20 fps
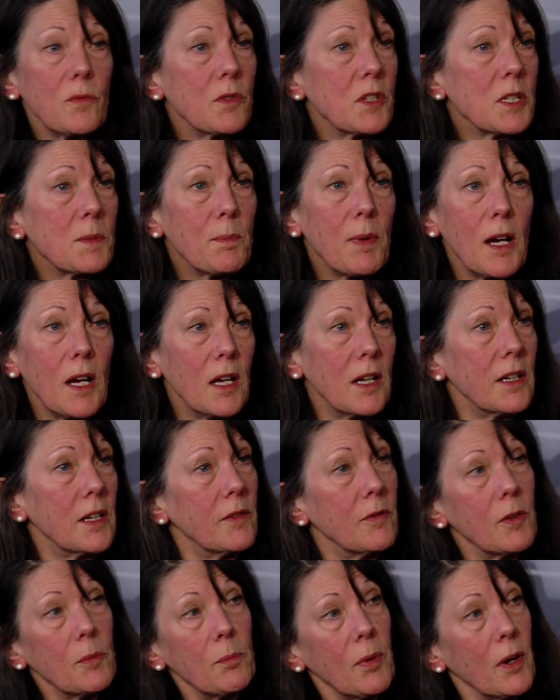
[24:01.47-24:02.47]
to
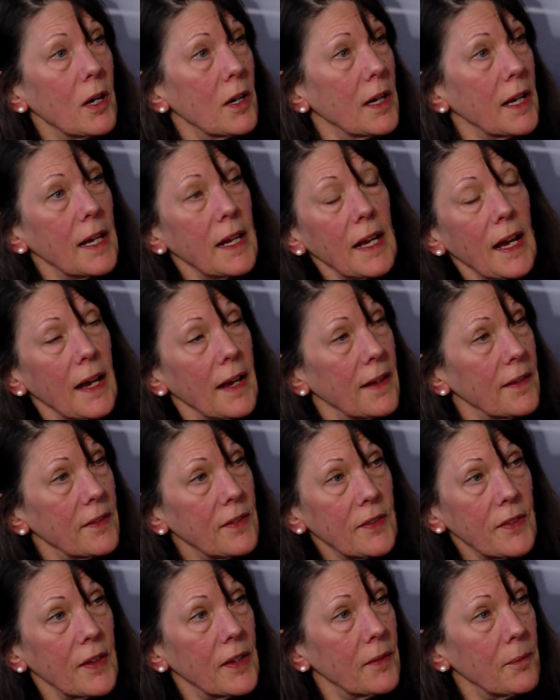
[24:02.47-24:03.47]
respond if a party
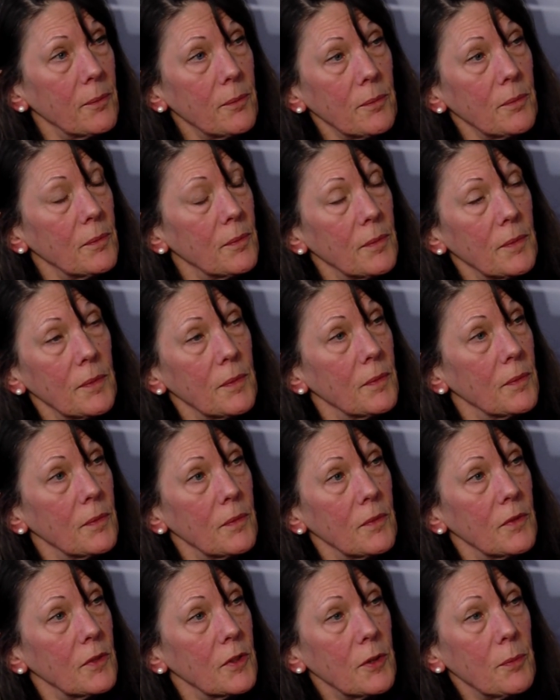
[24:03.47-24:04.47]
asks them
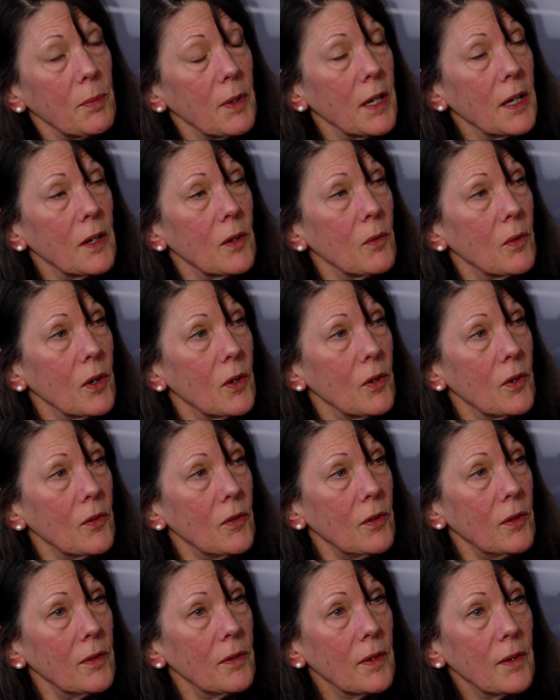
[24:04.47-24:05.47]
to play a
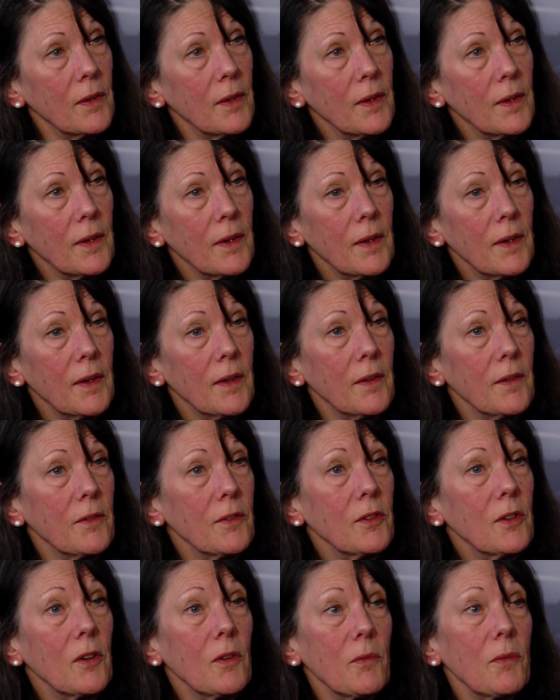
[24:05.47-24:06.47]
role.
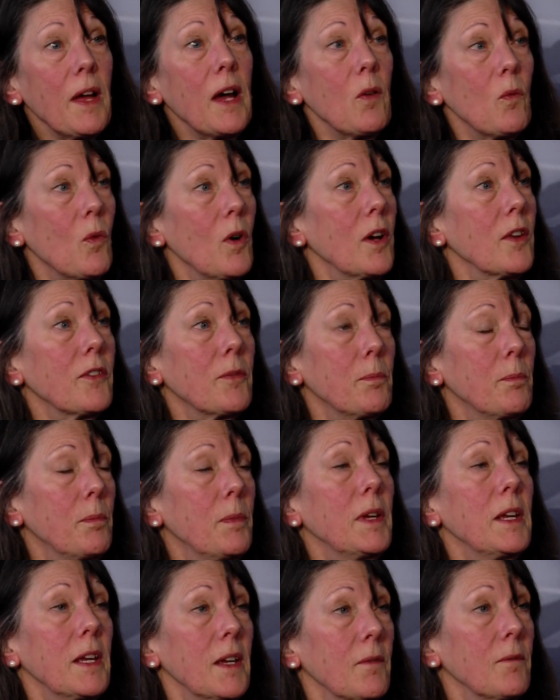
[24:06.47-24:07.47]
So that was
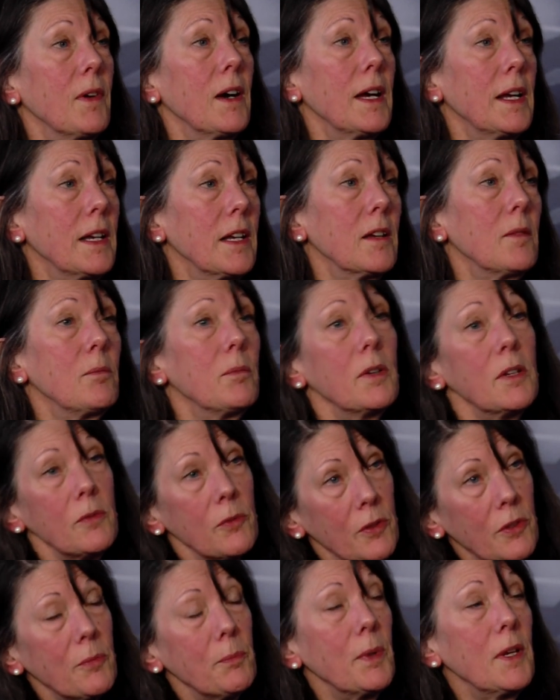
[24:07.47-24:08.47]
being invited,
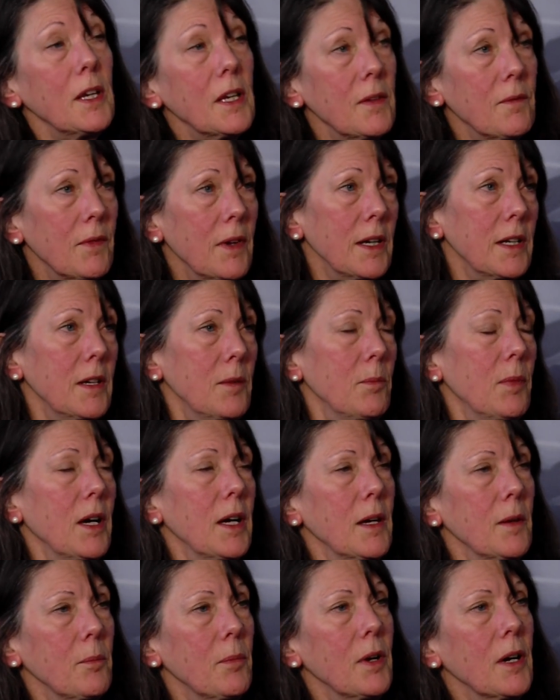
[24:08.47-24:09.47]
but was being invited
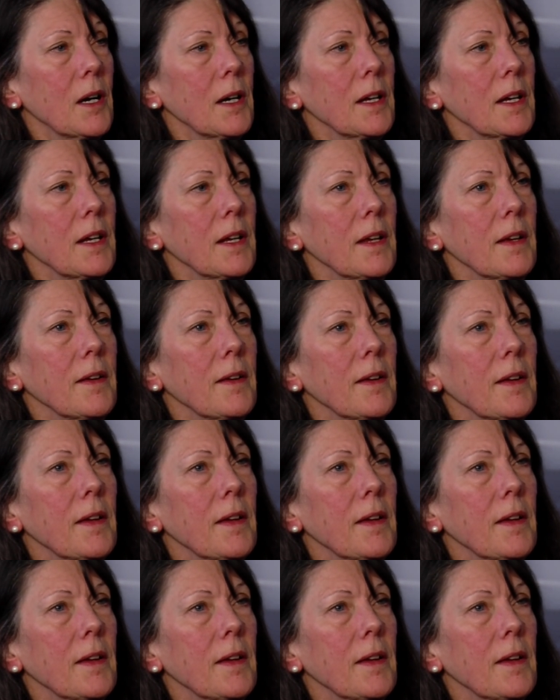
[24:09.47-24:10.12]
by a party.